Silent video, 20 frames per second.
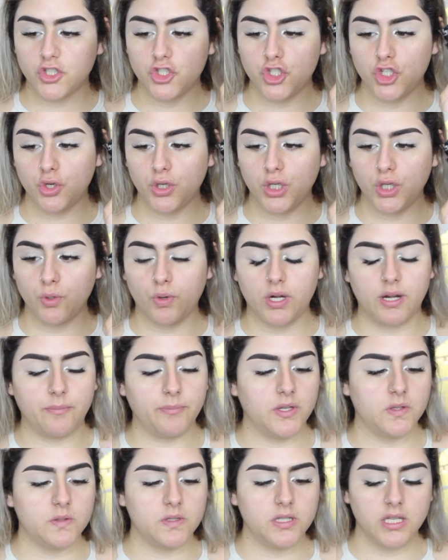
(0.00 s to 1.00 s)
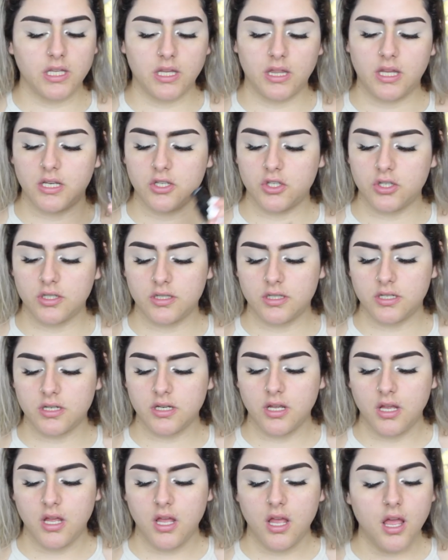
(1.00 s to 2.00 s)
showing you what I'm using and then
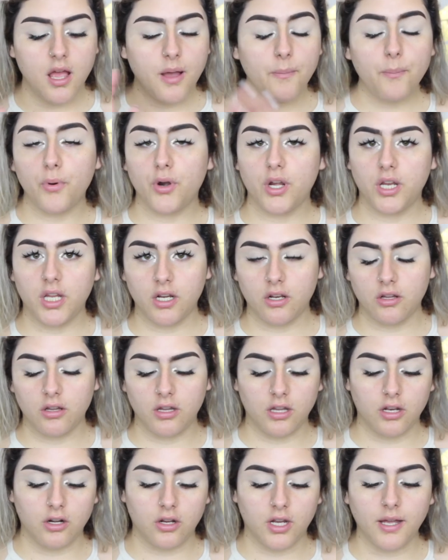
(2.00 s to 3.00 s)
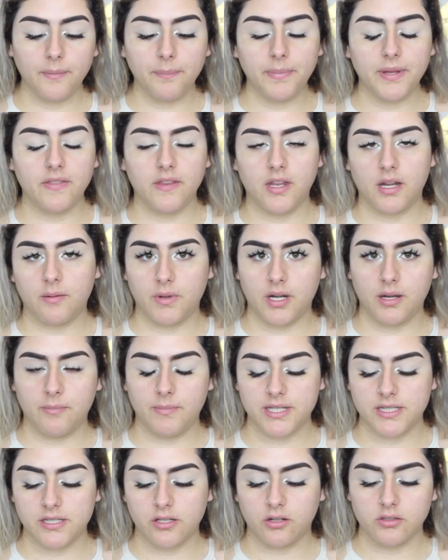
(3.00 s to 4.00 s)
just putting it in a little cup and then I'm going to
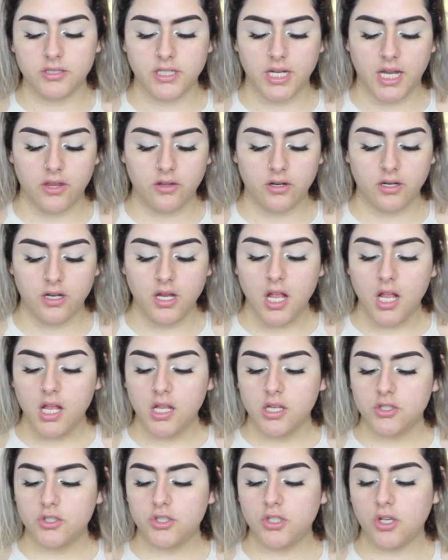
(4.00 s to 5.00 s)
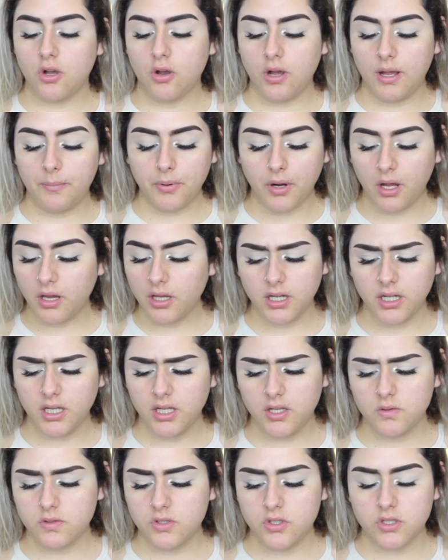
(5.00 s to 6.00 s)
mix it all together. So I'm probably going
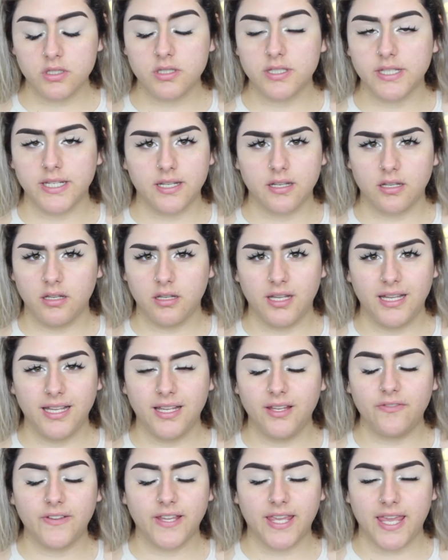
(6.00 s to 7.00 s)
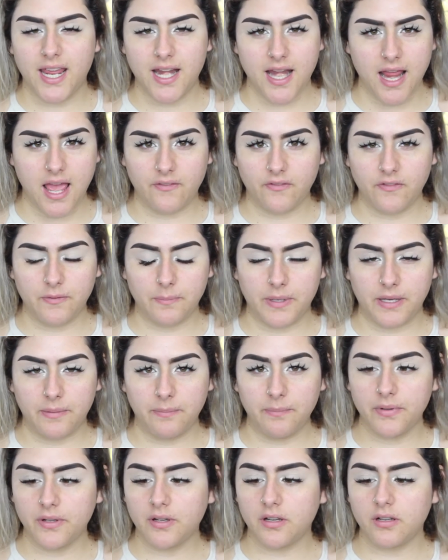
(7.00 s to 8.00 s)
to use just like, if I can half
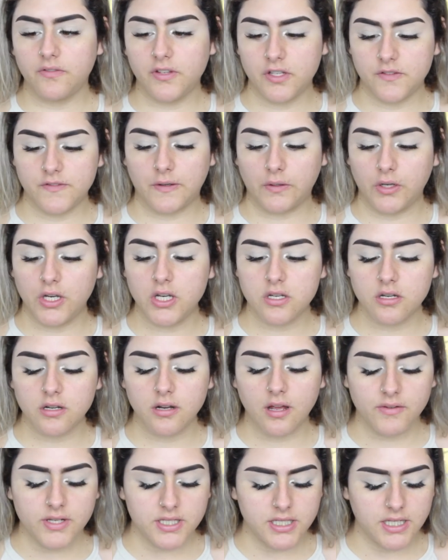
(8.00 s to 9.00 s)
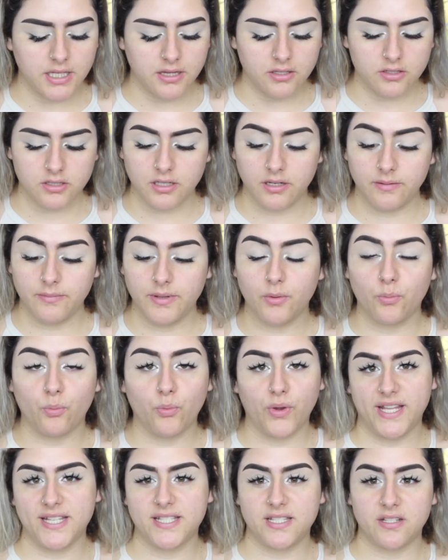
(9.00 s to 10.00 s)
pump of each foundation. Obviously there's going to be a
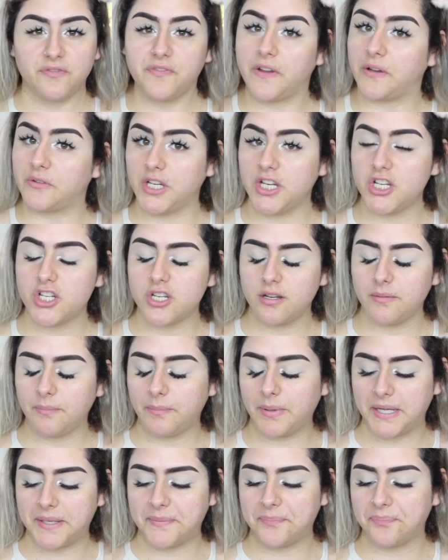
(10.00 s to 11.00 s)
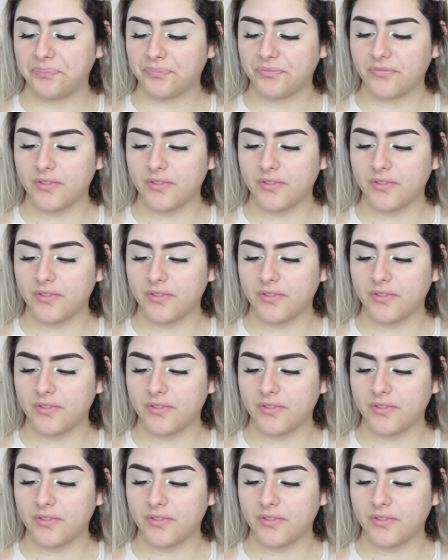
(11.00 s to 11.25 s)
waste of foundation, but